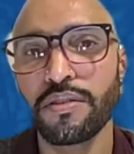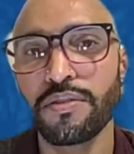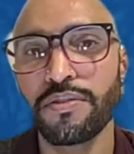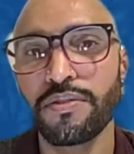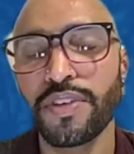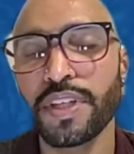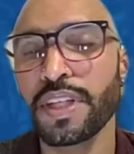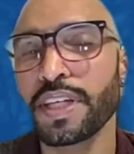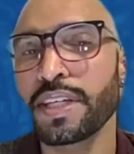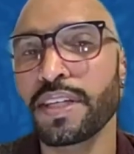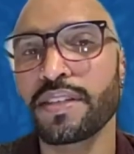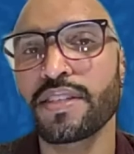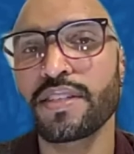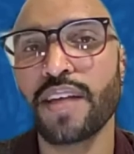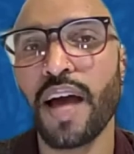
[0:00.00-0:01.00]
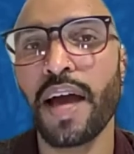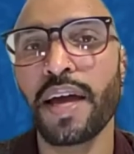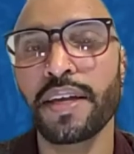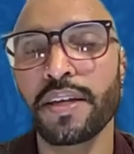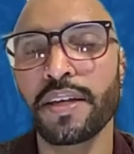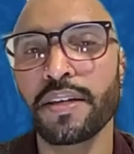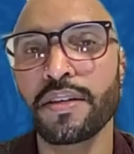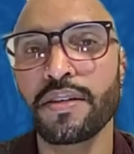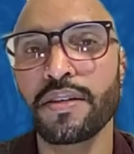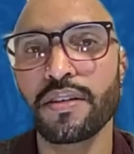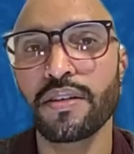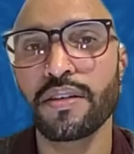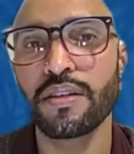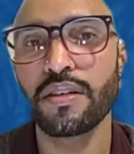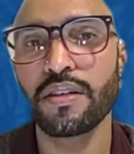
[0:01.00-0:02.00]
feeling excited
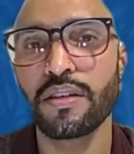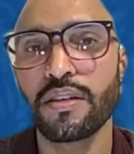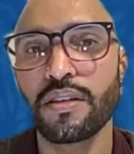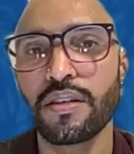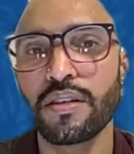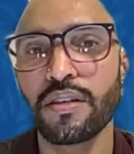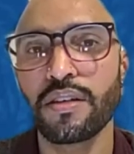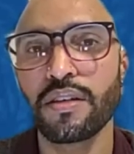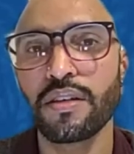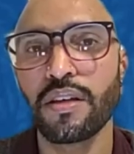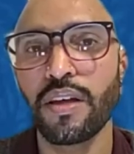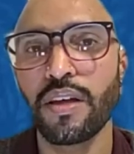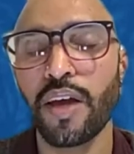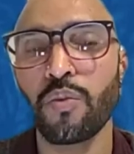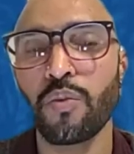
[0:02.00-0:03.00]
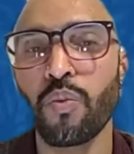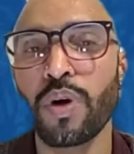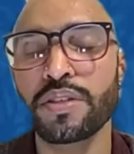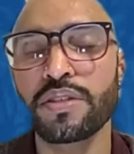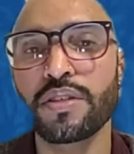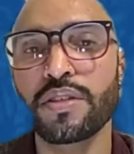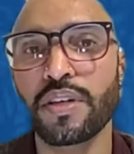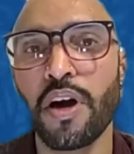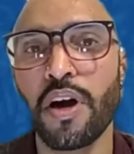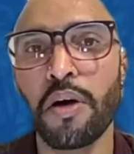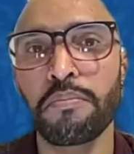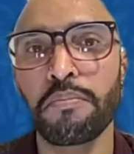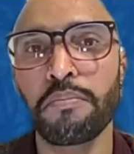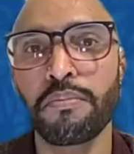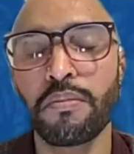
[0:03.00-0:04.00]
at what's to
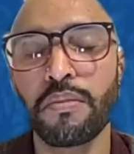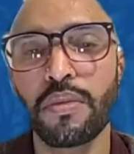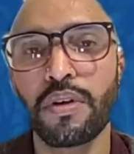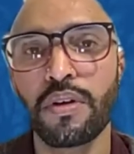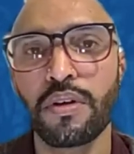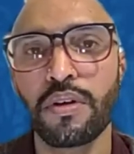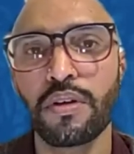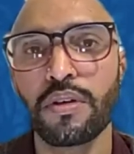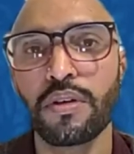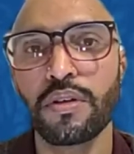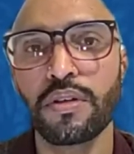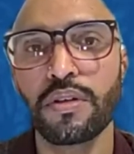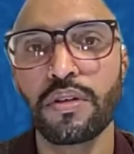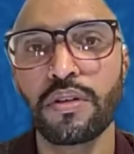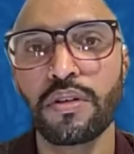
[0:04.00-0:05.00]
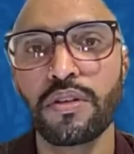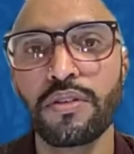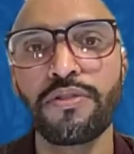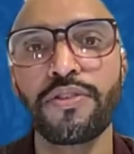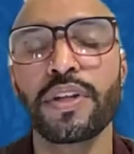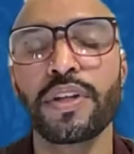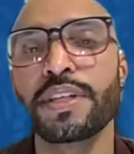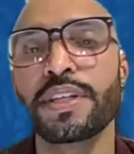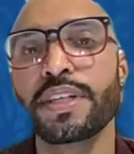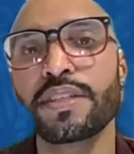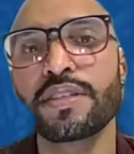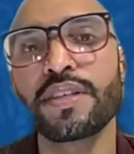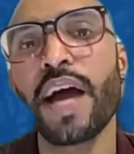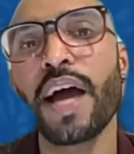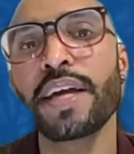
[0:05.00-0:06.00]
come, feeling
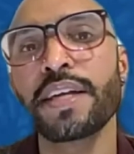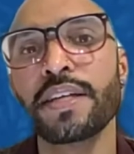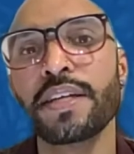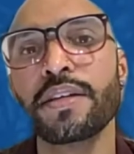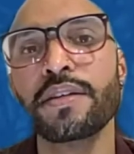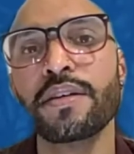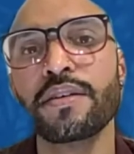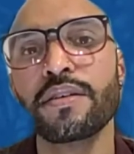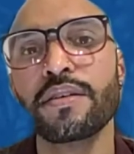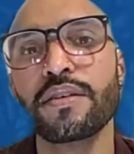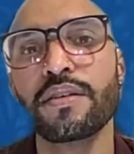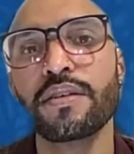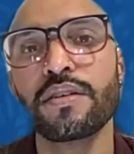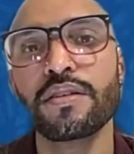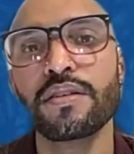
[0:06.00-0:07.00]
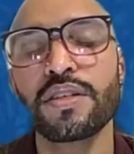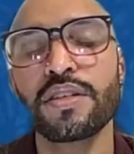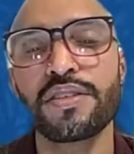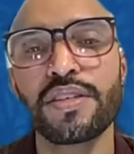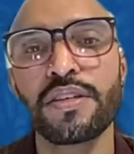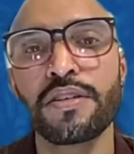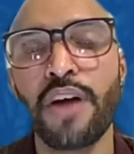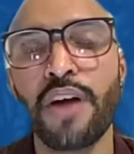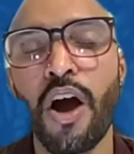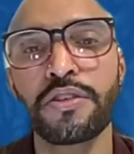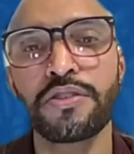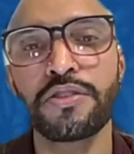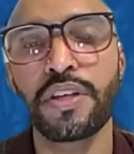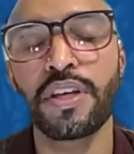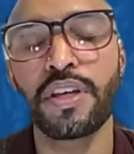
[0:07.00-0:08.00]
excited to see
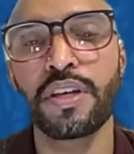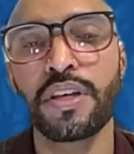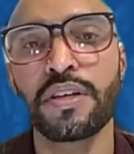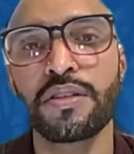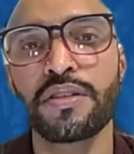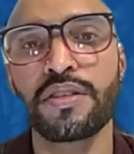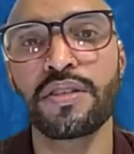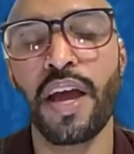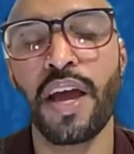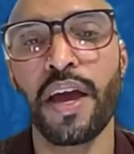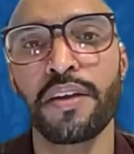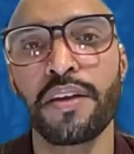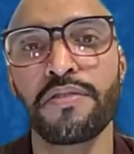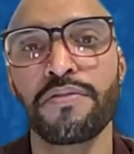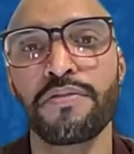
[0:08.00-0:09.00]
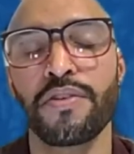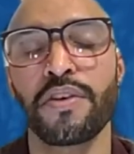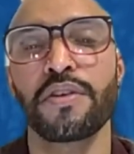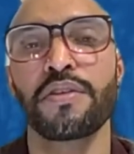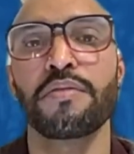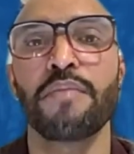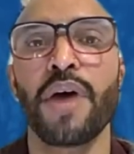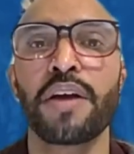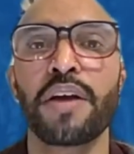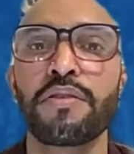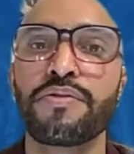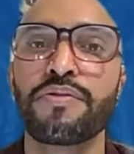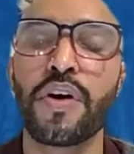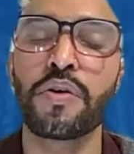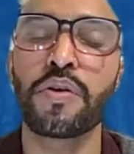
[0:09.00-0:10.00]
Dr. King stand in front of the
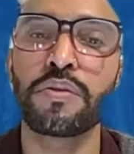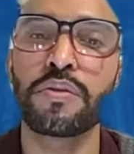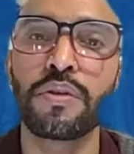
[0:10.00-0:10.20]
microphone,